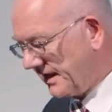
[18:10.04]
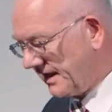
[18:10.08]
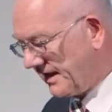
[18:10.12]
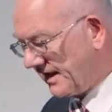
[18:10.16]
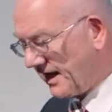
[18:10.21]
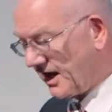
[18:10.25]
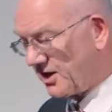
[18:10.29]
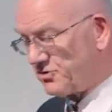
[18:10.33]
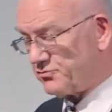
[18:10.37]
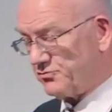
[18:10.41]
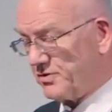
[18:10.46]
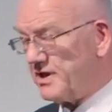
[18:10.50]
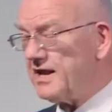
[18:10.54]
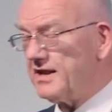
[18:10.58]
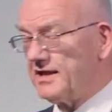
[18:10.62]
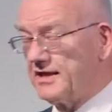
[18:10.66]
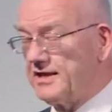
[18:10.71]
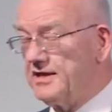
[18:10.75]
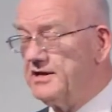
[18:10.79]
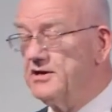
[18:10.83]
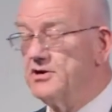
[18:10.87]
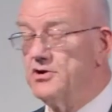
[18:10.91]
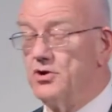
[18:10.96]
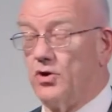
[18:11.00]
And
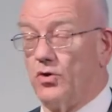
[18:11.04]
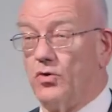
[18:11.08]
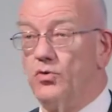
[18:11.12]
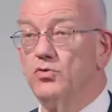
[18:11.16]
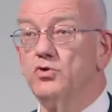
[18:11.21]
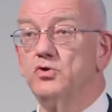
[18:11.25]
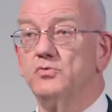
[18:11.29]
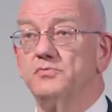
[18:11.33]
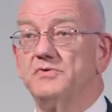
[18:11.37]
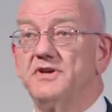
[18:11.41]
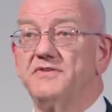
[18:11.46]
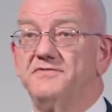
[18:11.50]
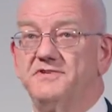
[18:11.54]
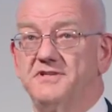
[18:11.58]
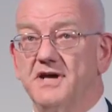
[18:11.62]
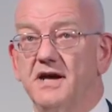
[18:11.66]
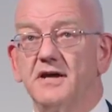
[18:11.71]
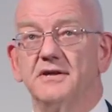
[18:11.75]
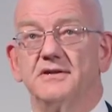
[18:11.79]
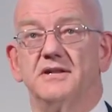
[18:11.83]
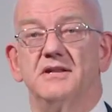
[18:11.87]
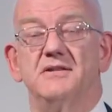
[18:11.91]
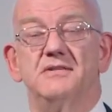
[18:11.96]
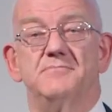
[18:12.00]
really, all that we've
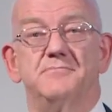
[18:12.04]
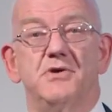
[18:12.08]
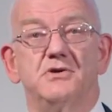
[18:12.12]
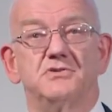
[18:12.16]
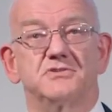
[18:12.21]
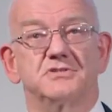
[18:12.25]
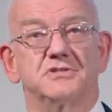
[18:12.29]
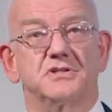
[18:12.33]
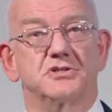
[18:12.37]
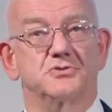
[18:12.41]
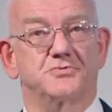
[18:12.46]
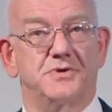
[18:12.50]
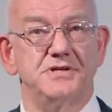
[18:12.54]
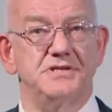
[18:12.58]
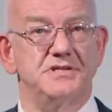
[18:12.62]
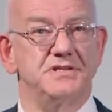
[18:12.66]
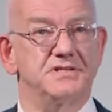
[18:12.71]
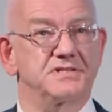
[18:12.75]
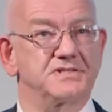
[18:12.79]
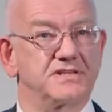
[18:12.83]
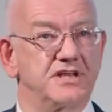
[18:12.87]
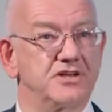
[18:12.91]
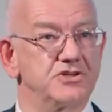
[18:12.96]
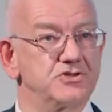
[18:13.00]
done in most of the
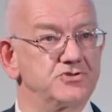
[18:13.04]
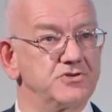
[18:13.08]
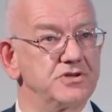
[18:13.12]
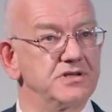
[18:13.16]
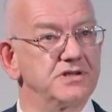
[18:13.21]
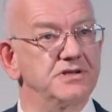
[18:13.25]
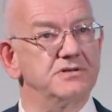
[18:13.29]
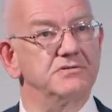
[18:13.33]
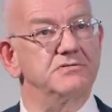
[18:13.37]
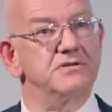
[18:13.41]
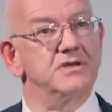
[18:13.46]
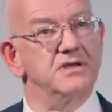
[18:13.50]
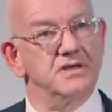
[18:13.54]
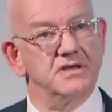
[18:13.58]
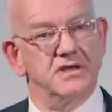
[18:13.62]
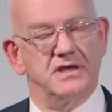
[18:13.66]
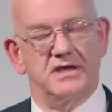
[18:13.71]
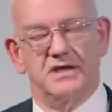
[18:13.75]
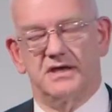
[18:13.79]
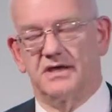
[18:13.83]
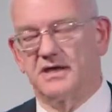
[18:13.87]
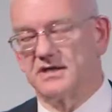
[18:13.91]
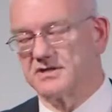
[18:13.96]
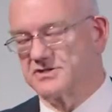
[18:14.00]
20th century and
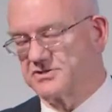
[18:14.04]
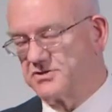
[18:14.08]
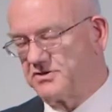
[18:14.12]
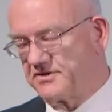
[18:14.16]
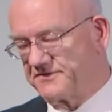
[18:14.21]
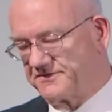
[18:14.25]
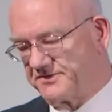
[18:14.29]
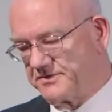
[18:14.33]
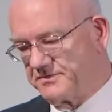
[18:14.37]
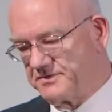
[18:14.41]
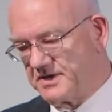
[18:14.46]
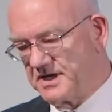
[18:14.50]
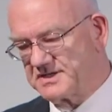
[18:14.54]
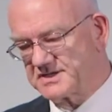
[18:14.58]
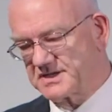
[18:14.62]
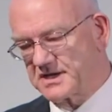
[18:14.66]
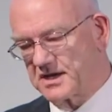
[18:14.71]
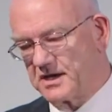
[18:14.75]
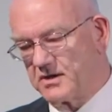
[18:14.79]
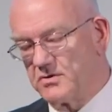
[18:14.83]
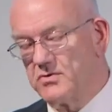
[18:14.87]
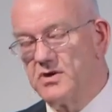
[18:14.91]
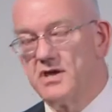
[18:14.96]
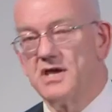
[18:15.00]
until a few years
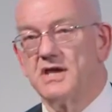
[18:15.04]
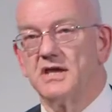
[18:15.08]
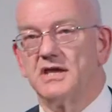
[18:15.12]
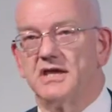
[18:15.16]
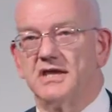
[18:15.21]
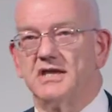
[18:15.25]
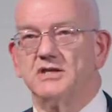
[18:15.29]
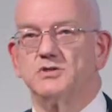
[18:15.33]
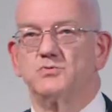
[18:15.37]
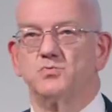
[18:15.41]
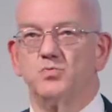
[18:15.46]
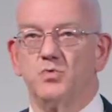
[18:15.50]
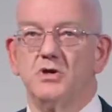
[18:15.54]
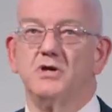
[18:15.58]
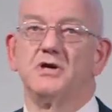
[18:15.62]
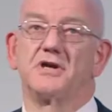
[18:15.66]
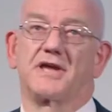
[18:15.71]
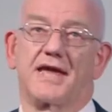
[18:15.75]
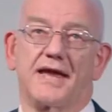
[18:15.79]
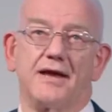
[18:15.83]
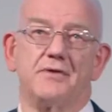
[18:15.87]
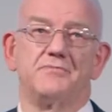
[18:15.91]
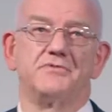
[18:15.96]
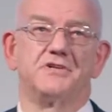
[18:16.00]
ago is
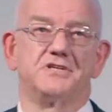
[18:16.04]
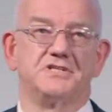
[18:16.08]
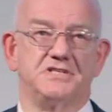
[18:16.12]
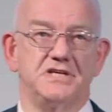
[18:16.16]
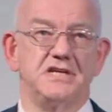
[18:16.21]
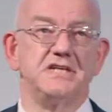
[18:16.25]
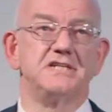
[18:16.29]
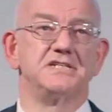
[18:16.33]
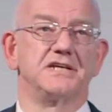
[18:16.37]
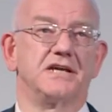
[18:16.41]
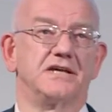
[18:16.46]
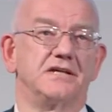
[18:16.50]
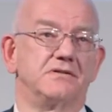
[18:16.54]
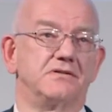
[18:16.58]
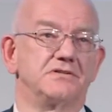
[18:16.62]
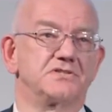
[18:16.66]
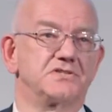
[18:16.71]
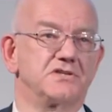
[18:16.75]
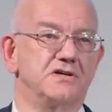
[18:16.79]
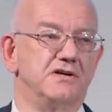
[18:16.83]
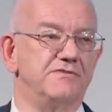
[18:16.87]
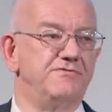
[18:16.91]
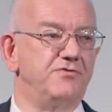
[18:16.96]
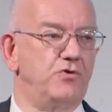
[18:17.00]
work out the
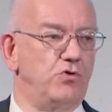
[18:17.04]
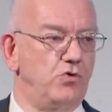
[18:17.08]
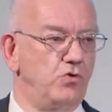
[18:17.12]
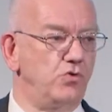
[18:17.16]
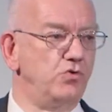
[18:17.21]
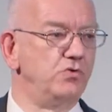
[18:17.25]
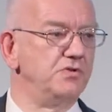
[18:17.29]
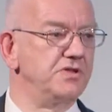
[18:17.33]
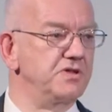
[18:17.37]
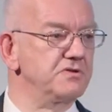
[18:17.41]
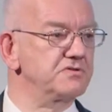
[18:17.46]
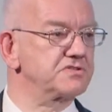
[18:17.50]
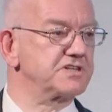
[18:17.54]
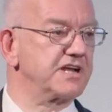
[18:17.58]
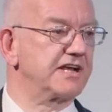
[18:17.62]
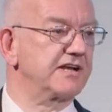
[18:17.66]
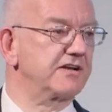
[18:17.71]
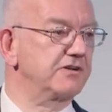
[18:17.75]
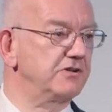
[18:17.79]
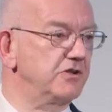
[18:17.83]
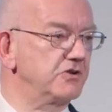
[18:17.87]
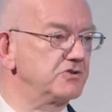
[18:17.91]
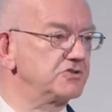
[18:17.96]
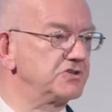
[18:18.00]
details of all those
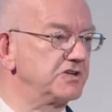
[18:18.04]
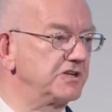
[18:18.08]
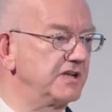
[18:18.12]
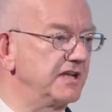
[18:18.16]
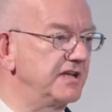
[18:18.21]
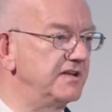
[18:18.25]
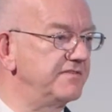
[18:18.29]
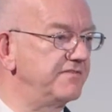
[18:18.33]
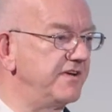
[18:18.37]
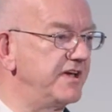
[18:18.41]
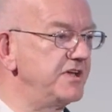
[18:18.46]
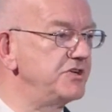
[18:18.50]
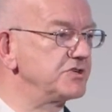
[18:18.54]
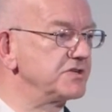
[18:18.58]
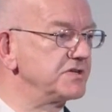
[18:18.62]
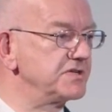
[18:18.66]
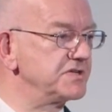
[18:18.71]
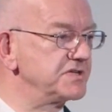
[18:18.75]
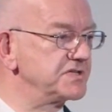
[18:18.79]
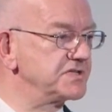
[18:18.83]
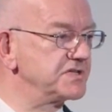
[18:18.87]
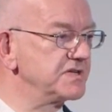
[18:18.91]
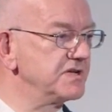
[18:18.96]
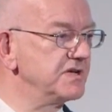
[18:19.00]
technological
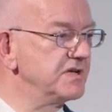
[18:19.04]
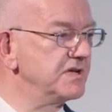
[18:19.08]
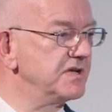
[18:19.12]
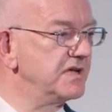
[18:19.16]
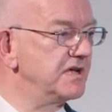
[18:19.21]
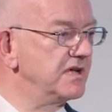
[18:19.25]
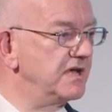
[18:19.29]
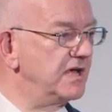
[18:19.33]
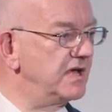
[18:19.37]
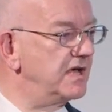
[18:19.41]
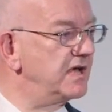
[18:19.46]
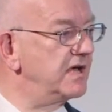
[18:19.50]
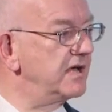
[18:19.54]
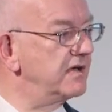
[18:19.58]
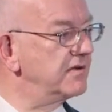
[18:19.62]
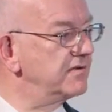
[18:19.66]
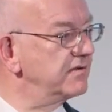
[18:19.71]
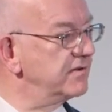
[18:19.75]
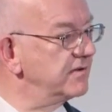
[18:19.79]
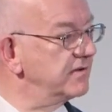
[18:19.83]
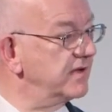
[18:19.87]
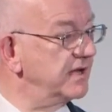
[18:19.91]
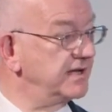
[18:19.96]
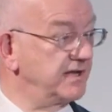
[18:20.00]
innovations
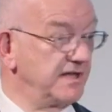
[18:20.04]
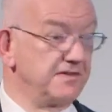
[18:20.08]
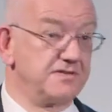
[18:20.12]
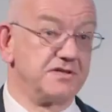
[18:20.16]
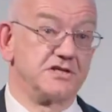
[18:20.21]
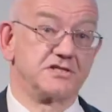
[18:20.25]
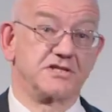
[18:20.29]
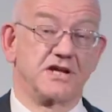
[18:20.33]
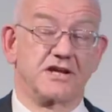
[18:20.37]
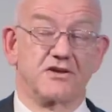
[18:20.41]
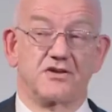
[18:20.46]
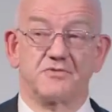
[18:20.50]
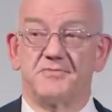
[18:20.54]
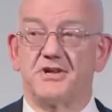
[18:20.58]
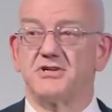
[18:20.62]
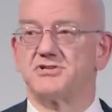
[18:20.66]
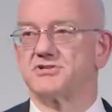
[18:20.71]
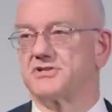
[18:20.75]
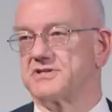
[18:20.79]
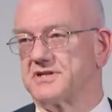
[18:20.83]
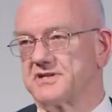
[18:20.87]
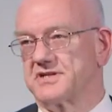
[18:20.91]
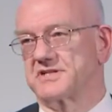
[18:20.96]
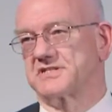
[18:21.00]
and others I could
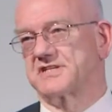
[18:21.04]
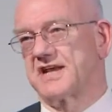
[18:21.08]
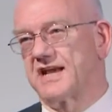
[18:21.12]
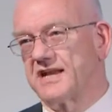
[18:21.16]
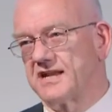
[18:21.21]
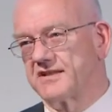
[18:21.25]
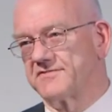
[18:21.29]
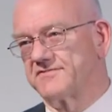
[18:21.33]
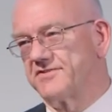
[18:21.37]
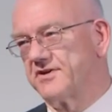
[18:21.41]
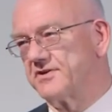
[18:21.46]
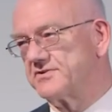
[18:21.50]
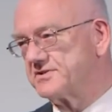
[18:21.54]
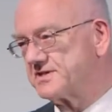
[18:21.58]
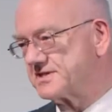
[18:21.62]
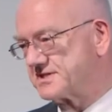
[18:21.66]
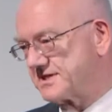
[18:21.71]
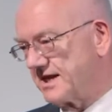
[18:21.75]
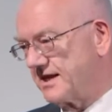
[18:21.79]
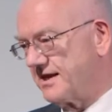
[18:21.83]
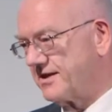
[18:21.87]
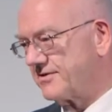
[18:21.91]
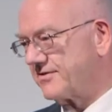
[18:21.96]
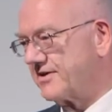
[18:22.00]
mention, like the telephone and the
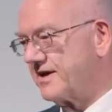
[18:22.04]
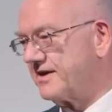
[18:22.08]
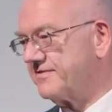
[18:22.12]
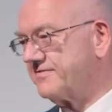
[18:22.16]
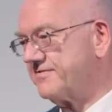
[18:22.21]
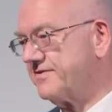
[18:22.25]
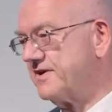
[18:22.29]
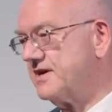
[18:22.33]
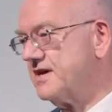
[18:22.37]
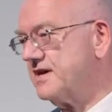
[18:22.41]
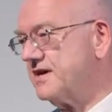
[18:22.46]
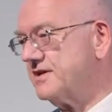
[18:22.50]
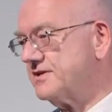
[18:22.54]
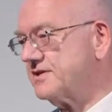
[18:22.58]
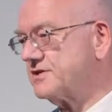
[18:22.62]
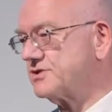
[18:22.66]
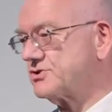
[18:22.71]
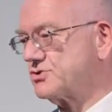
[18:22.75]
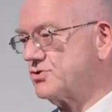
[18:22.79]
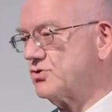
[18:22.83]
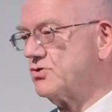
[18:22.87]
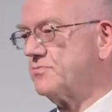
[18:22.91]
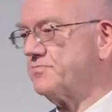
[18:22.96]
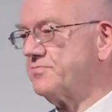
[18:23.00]
telegraph, that
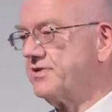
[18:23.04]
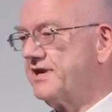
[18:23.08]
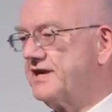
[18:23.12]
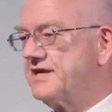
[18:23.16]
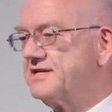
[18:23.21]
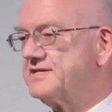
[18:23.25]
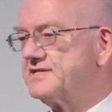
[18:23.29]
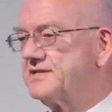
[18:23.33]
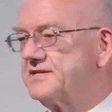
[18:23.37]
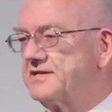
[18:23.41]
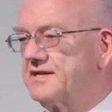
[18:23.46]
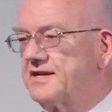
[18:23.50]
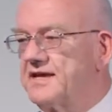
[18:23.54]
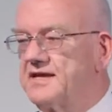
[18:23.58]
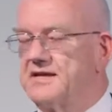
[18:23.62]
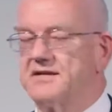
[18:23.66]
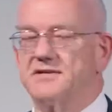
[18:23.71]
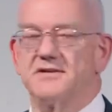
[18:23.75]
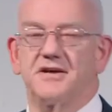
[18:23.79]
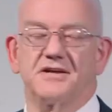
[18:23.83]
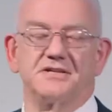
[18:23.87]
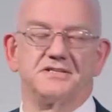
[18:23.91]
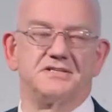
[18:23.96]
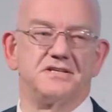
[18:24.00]
took place in the late
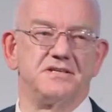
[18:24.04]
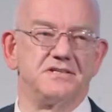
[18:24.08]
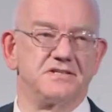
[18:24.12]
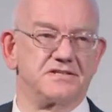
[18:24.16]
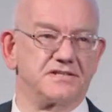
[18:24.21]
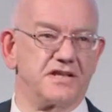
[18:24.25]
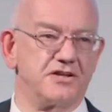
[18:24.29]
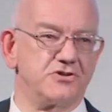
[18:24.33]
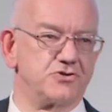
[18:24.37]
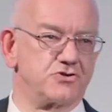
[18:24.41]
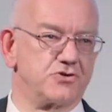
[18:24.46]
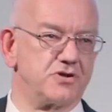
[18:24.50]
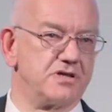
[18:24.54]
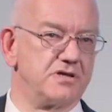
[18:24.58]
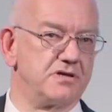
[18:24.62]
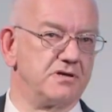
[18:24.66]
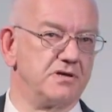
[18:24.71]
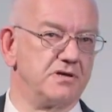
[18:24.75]
19th century.